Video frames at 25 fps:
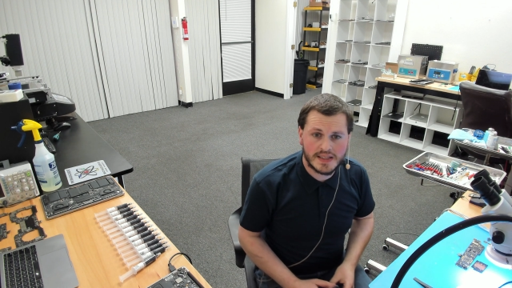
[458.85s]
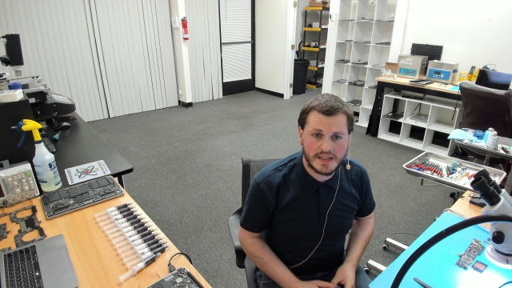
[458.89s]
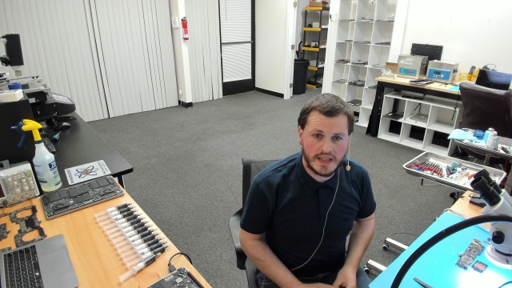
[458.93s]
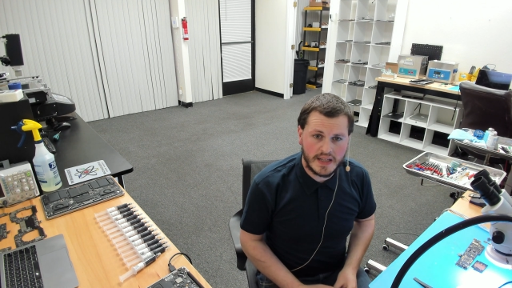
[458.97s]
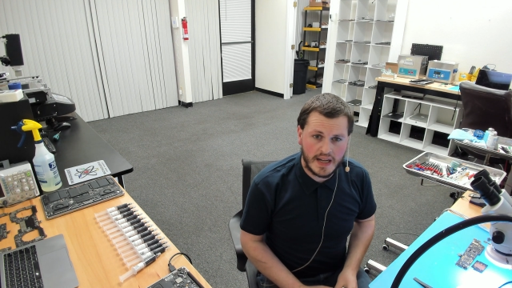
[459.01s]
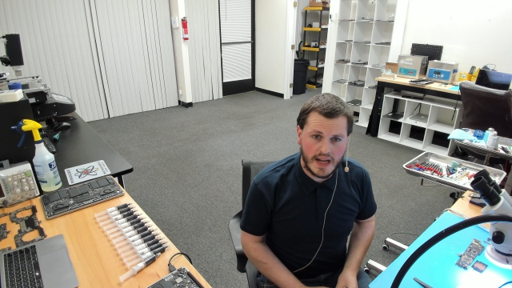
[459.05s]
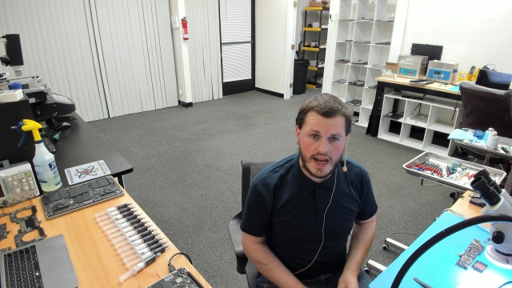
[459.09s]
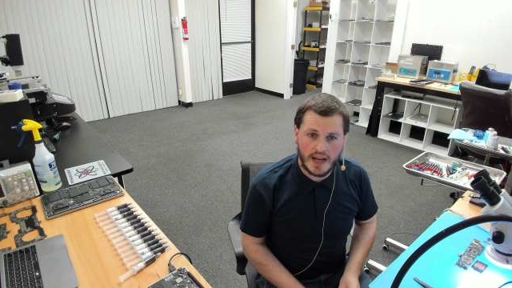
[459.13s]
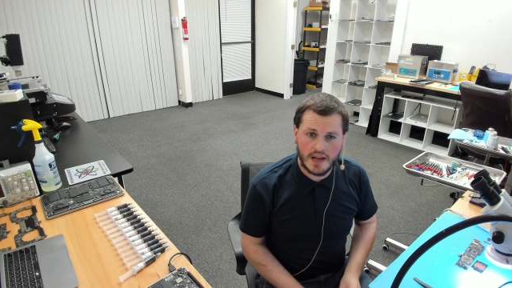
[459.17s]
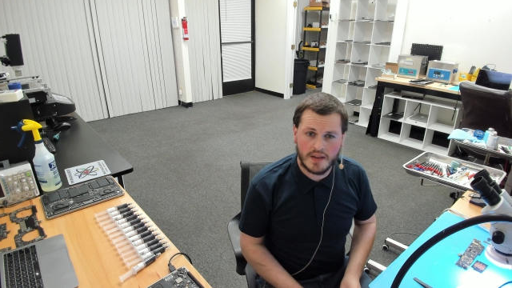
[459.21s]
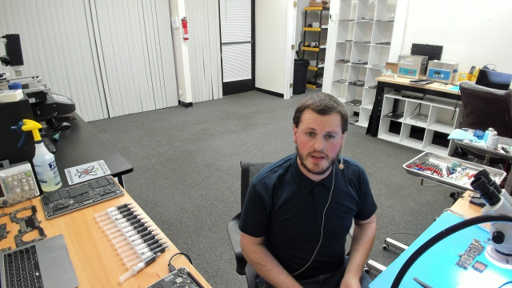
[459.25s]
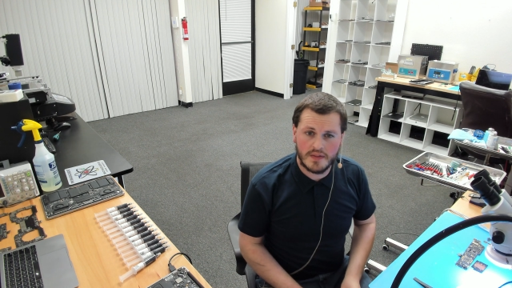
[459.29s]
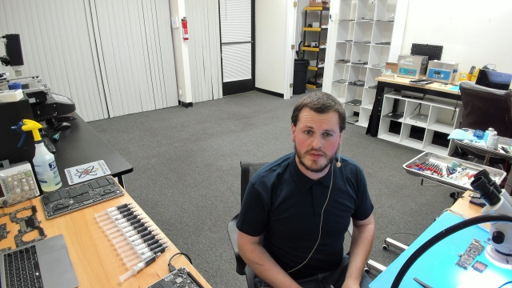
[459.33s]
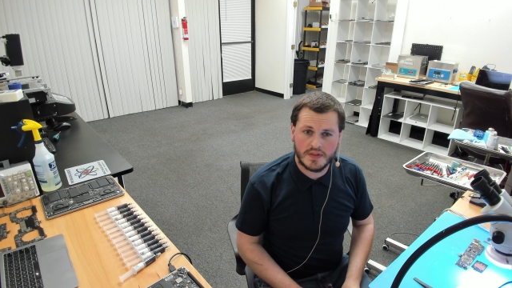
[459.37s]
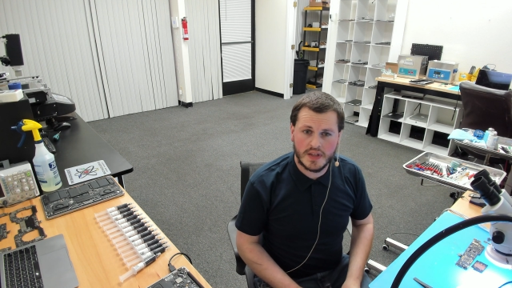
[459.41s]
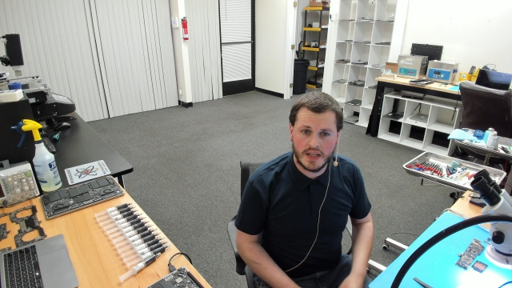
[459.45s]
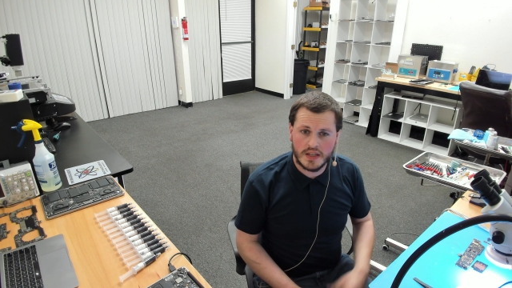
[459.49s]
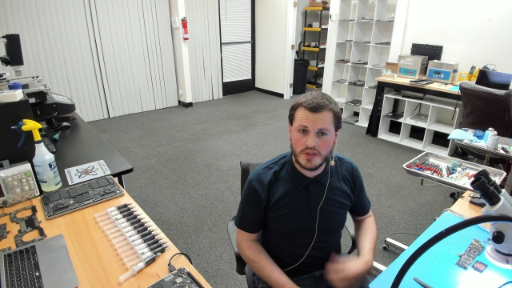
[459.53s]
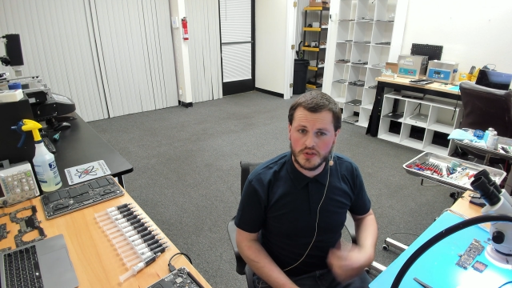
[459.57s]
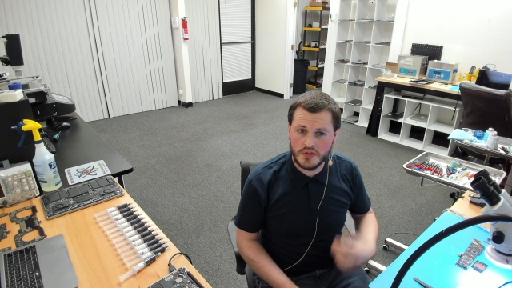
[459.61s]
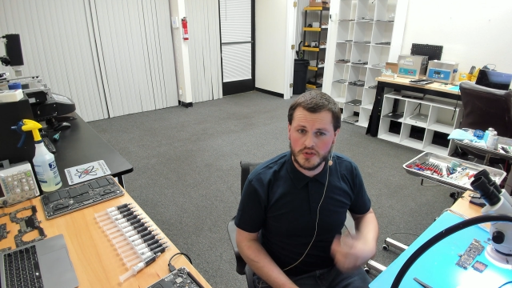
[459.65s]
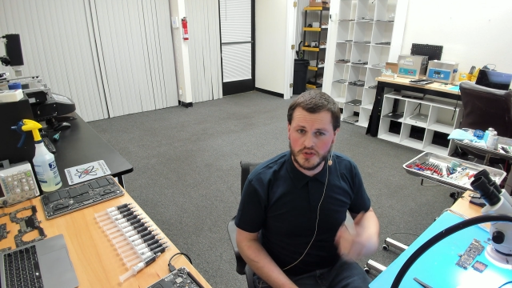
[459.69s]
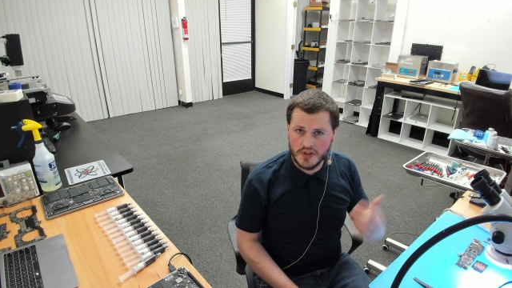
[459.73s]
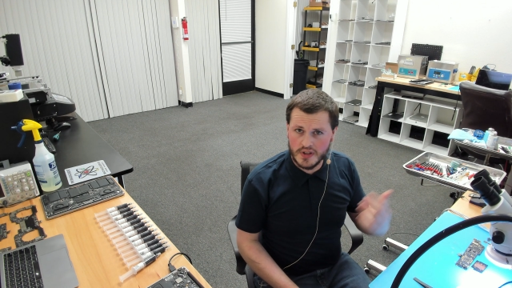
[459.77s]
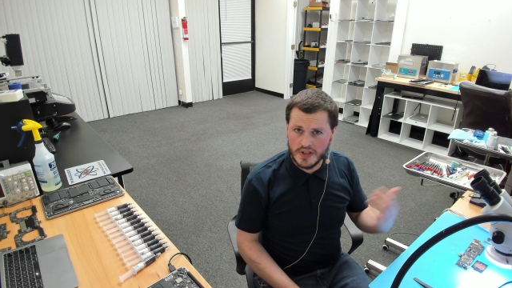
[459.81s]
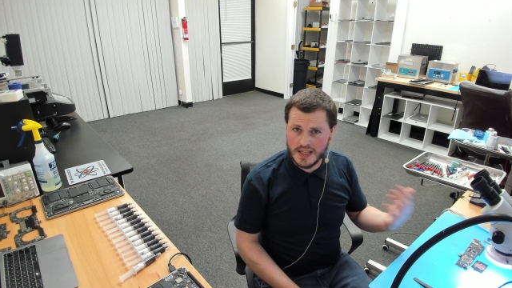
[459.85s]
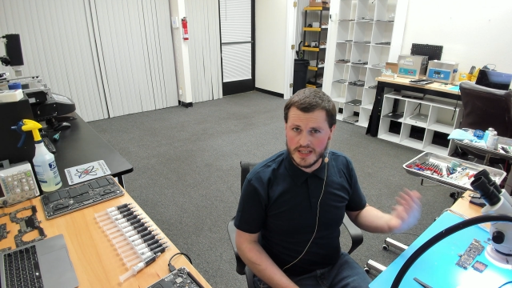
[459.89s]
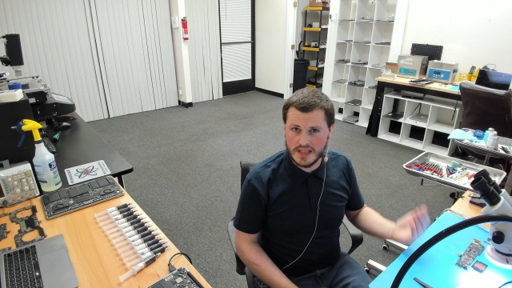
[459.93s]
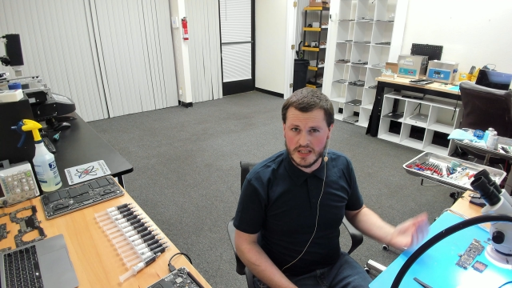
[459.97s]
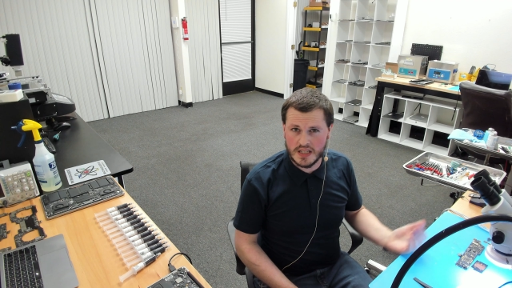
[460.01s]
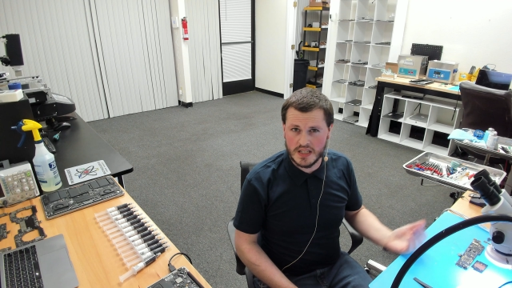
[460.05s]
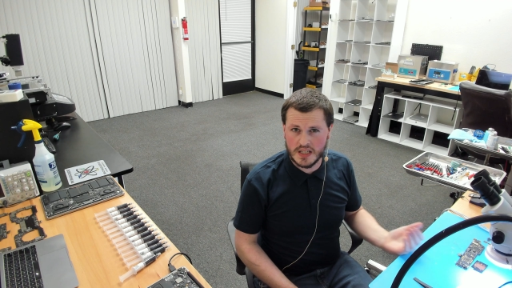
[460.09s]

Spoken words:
that utilize